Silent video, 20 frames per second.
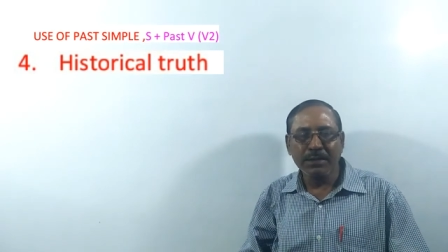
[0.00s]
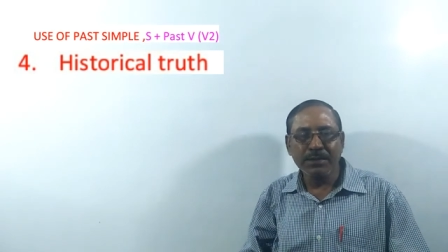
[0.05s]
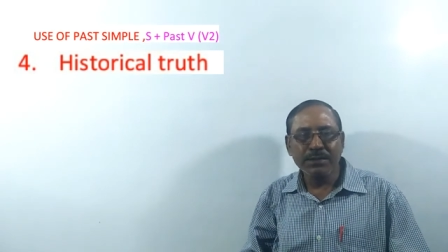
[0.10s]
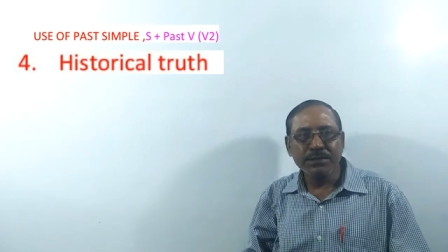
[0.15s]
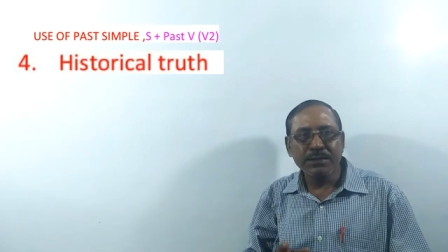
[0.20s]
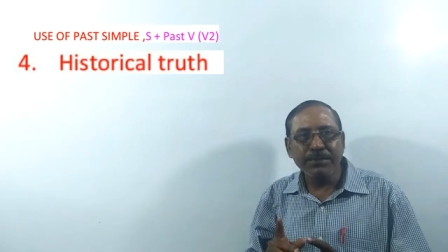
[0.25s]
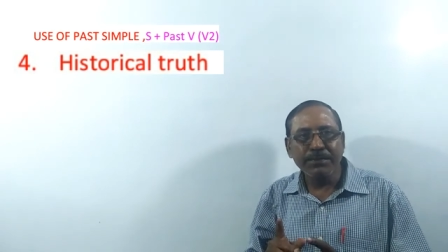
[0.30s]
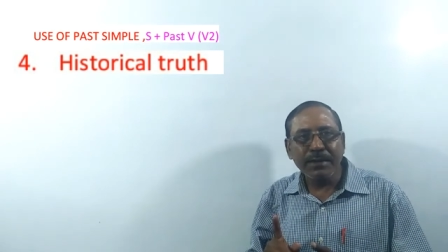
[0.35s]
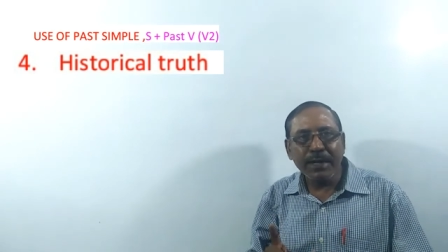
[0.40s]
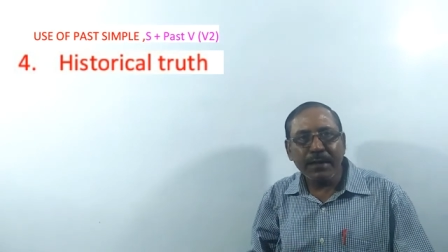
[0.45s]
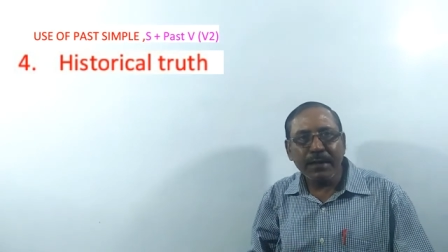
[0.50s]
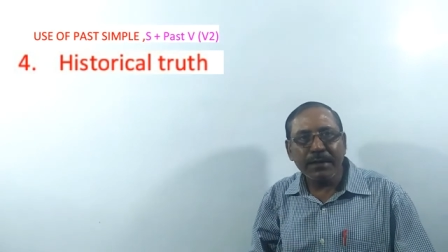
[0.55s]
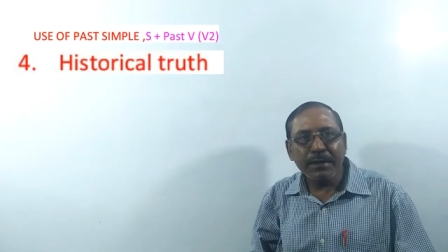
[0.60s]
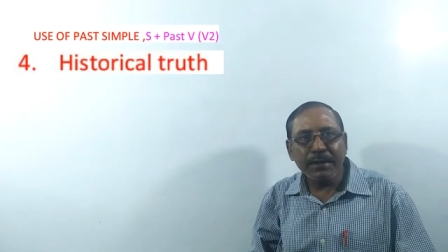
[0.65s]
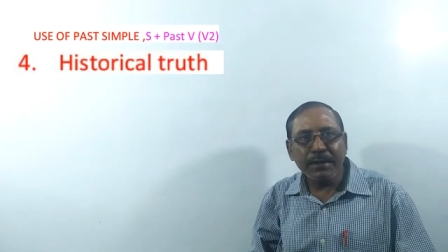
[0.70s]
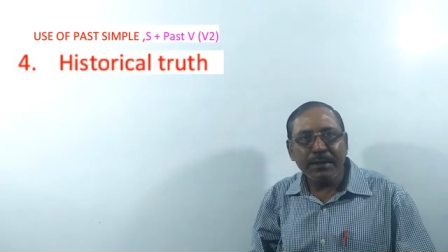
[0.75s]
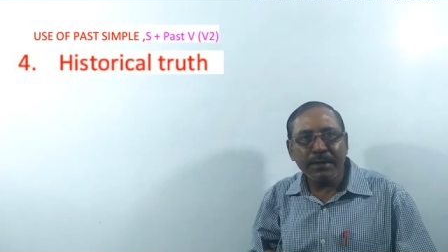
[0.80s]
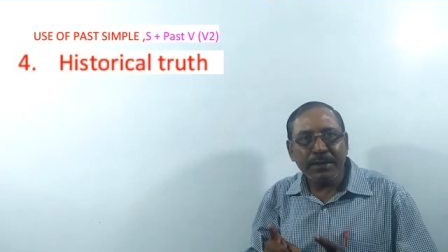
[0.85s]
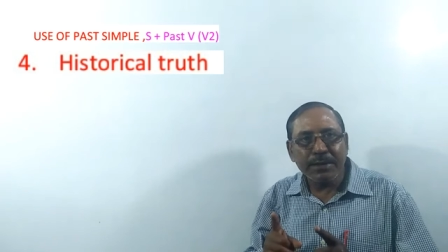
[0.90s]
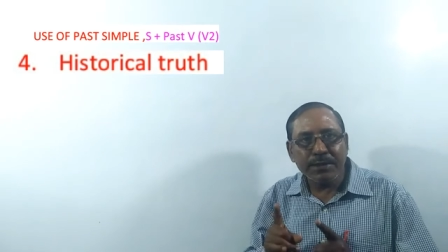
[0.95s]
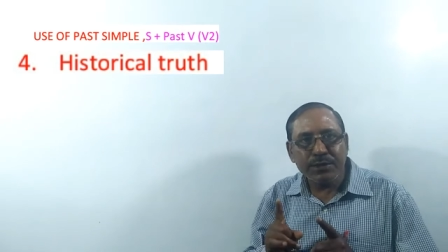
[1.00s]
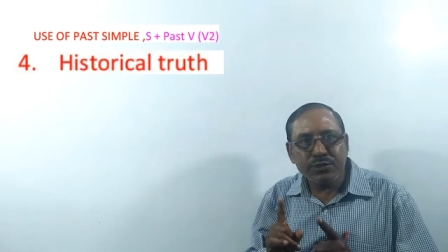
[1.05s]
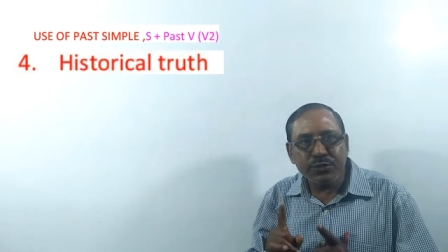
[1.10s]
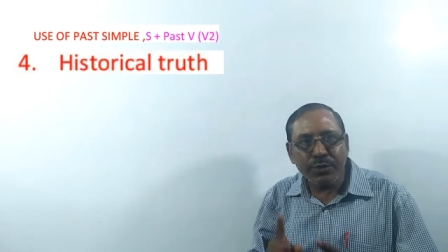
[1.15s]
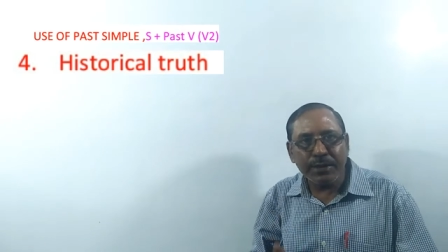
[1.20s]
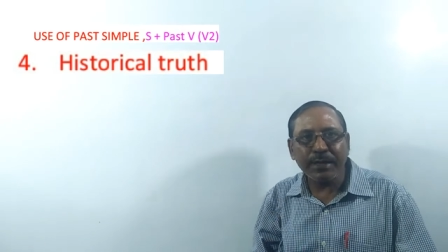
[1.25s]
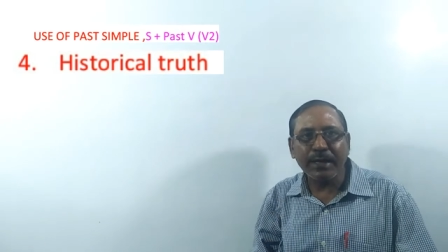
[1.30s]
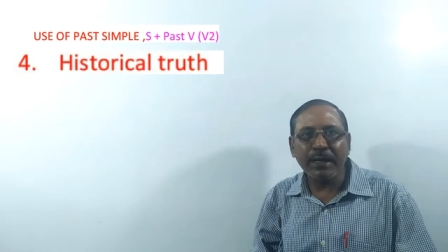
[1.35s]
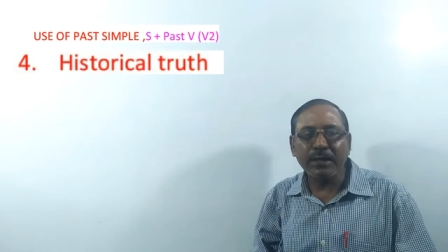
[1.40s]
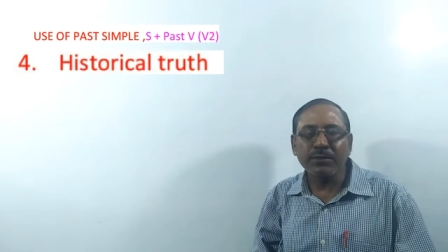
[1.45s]
Similarly, in
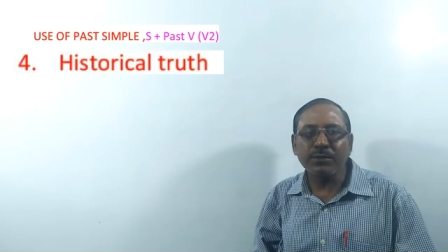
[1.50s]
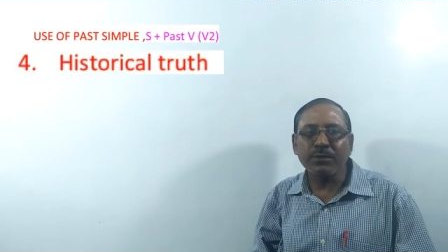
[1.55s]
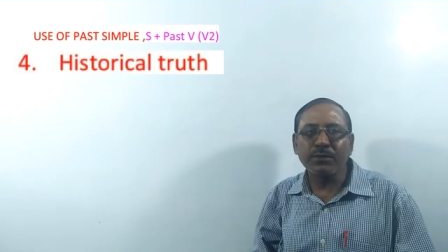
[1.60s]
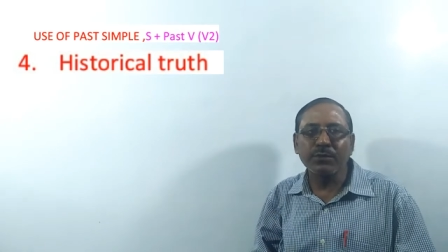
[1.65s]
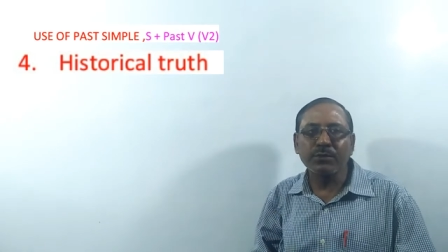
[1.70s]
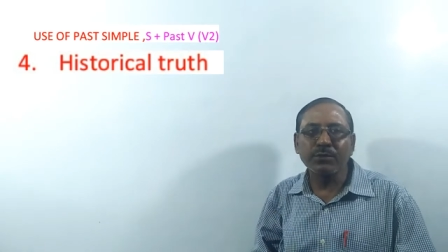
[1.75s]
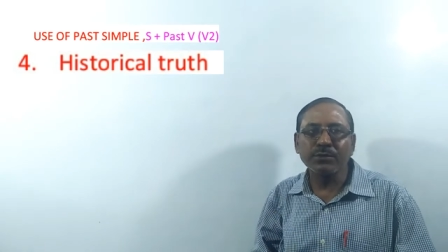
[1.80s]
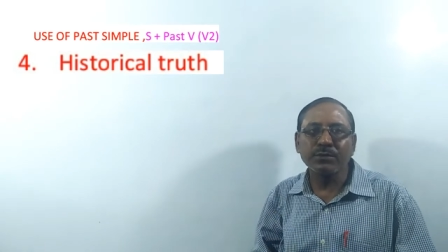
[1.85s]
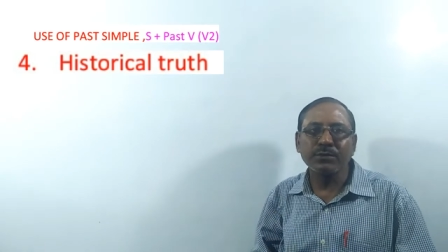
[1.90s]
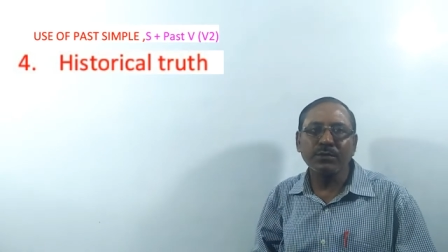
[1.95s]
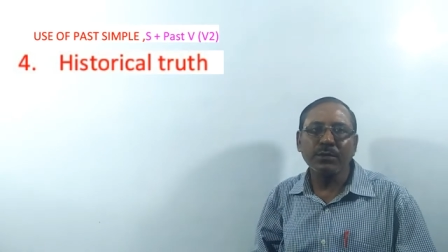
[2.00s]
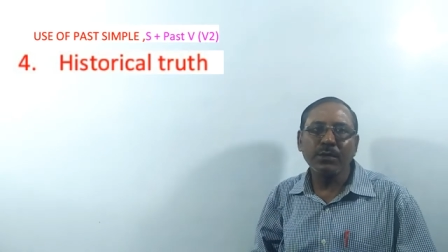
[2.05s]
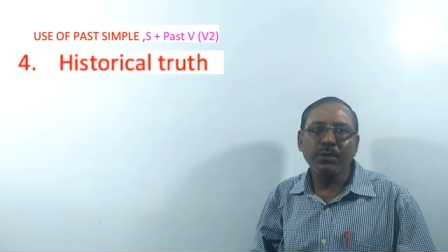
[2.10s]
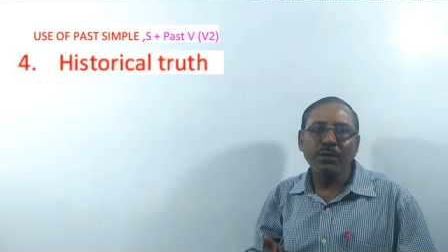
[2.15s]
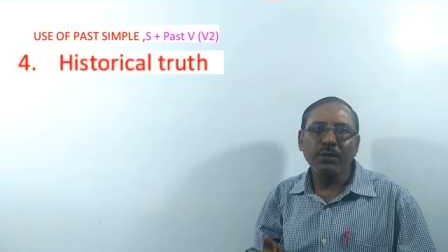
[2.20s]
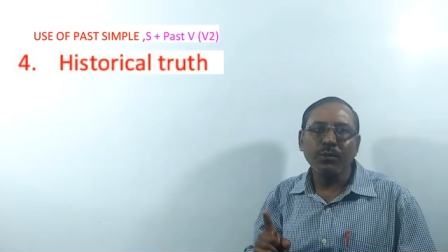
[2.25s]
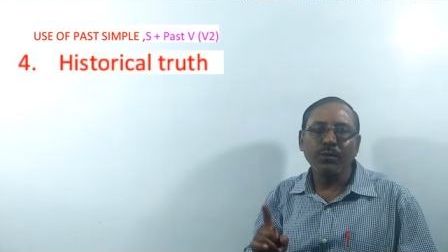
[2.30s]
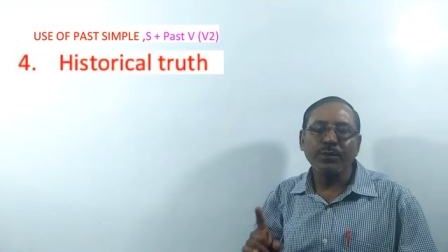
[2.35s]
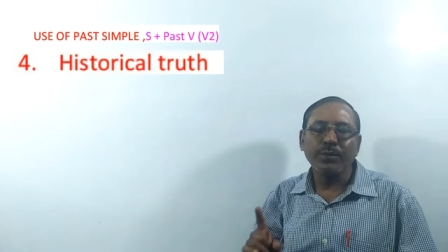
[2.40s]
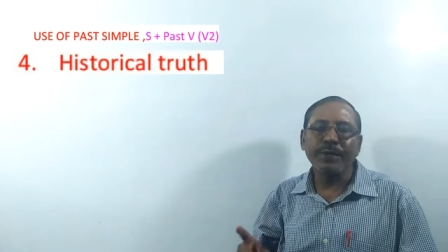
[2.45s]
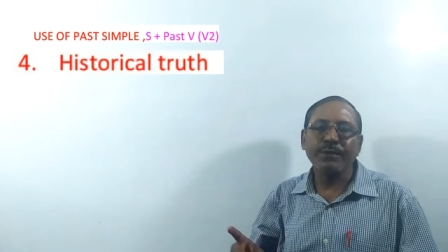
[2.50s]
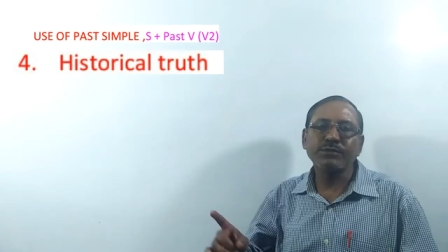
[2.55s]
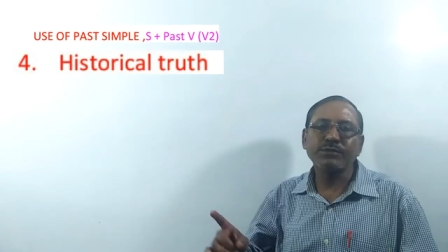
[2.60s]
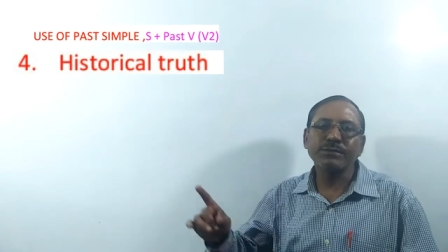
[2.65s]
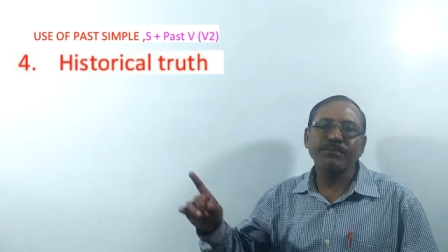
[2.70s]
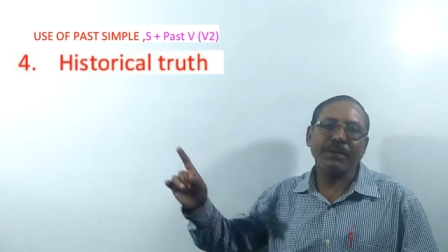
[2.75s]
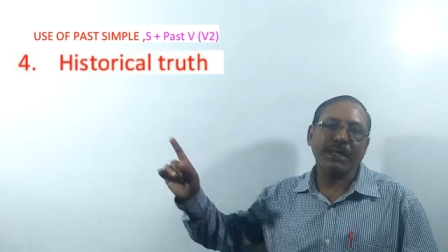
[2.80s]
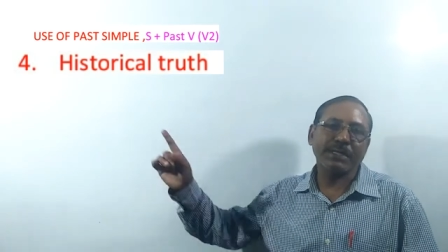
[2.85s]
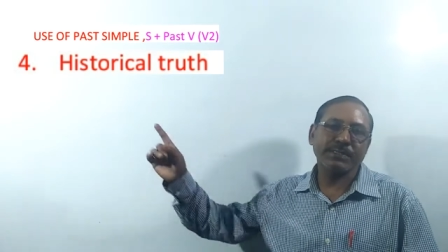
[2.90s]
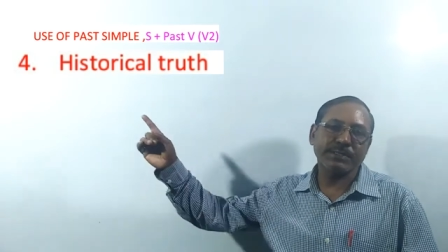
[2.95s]
historical truth we
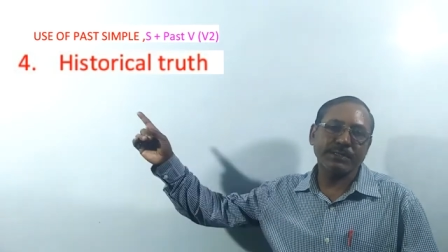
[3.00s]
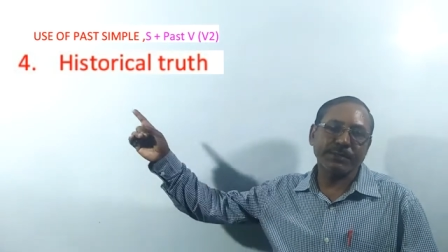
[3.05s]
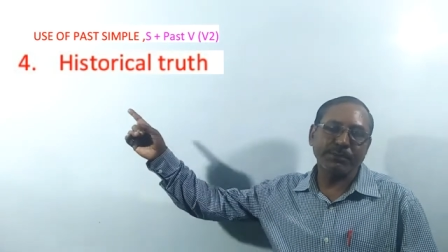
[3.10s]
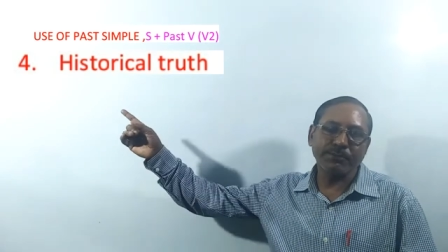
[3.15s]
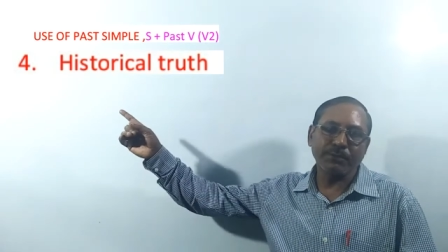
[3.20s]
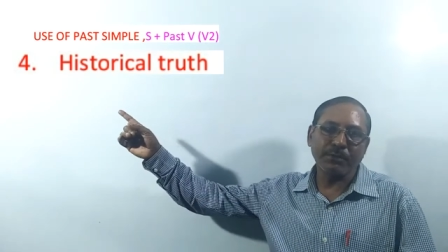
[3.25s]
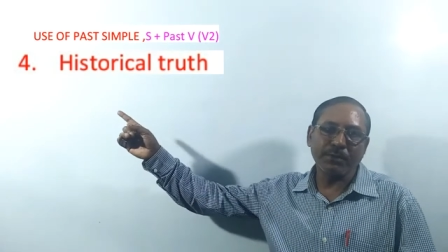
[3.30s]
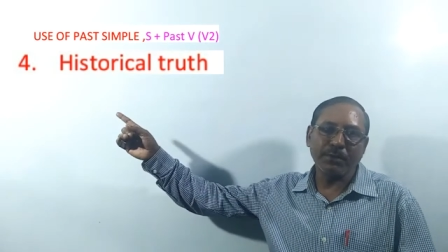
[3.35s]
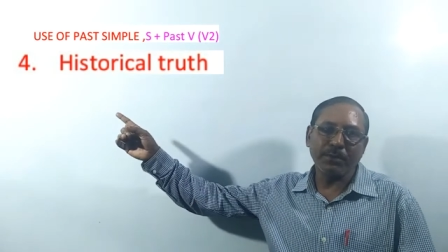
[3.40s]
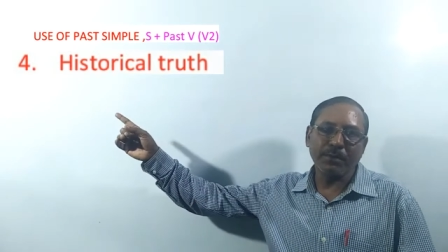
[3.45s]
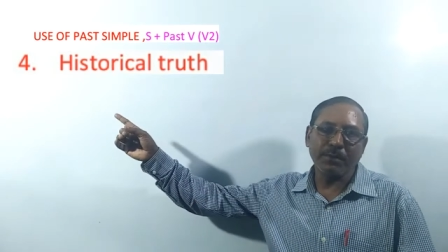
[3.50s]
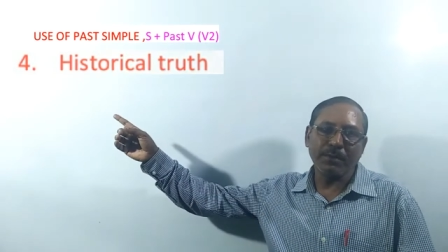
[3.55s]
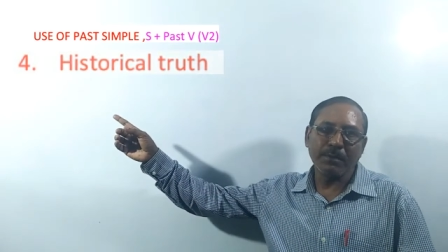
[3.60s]
use past simple.